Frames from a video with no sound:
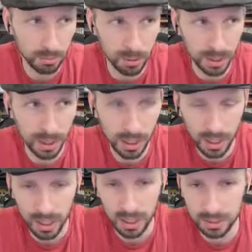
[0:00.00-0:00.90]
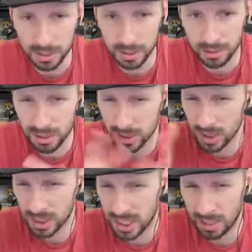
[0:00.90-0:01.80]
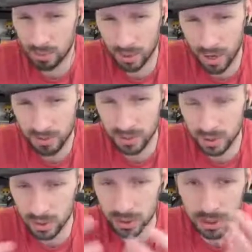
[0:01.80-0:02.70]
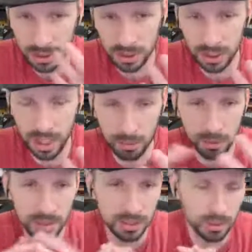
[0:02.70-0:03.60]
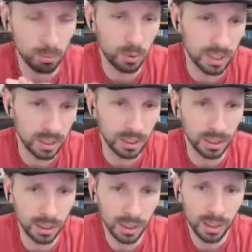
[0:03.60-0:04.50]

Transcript: But it's a good game. The graphics are good. The gameplay is somewhat addicting.